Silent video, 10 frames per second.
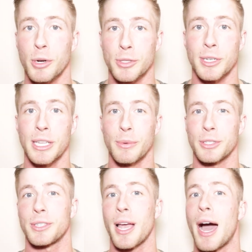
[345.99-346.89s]
personally,
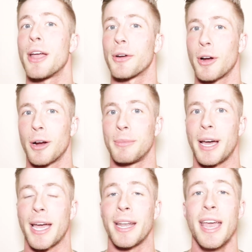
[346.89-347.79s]
which is a higher carb
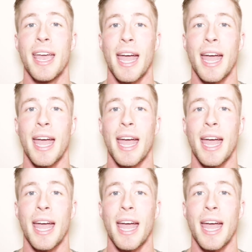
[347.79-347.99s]
diet,